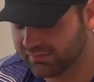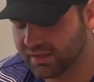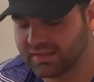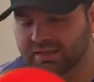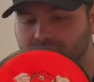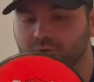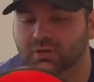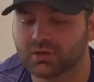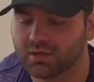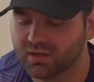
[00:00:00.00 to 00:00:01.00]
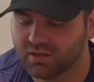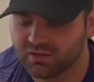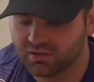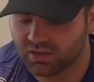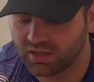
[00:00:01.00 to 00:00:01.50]
my Detour,
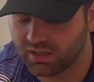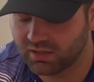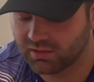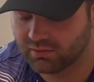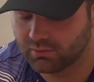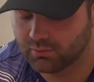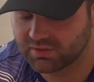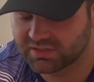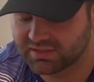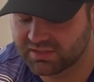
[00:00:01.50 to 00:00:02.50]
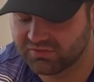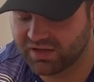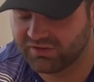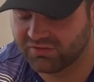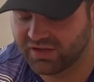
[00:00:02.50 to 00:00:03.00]
which is the
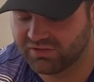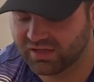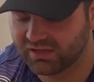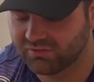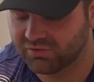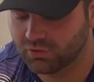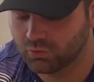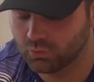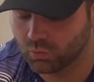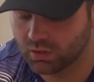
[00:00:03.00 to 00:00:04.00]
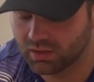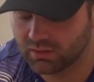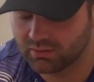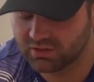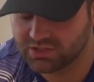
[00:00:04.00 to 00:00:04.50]

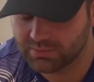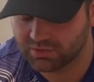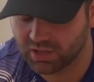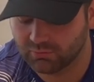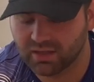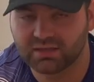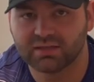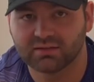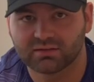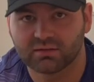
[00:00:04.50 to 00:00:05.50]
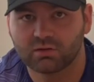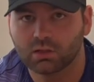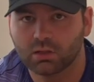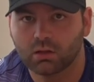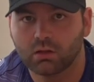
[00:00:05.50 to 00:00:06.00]
5.5-2.1, the James Conrad disc.
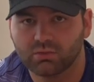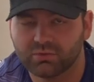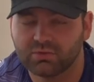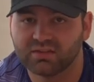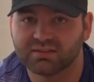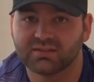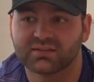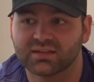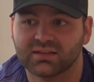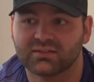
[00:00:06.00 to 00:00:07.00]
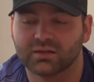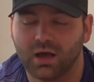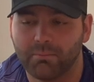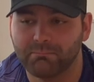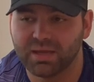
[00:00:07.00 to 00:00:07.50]
This disc is
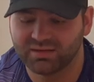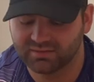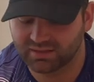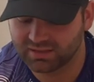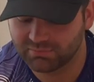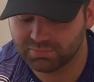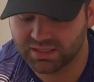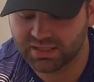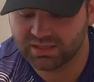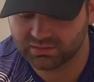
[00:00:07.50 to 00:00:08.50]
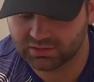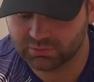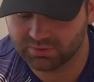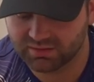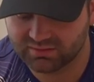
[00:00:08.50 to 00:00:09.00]
amazing. It's beat in a
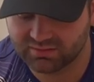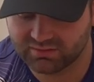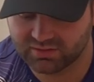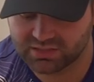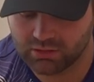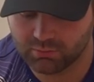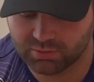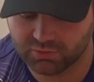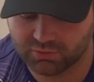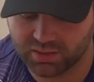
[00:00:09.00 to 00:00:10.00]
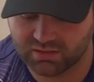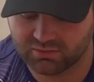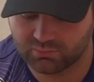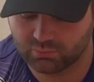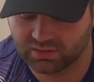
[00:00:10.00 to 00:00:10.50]
little bit since the Gyropalooza
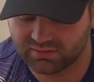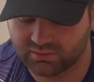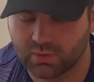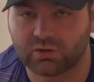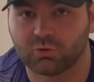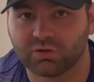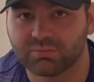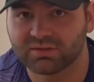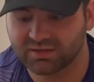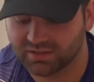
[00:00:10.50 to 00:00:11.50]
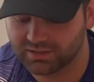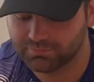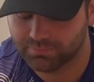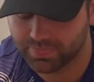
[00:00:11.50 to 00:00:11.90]
box released around Christmas time.